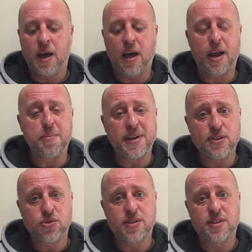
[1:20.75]
and I am
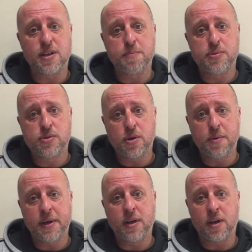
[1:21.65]
interested in
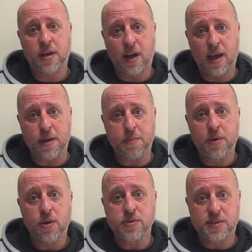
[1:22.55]
pursuing a claim
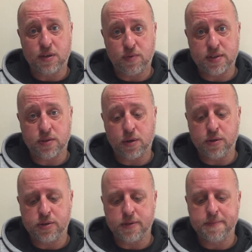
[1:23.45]
until
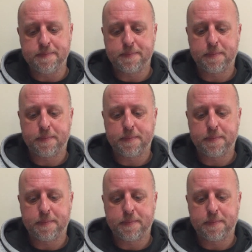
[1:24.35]
resolution.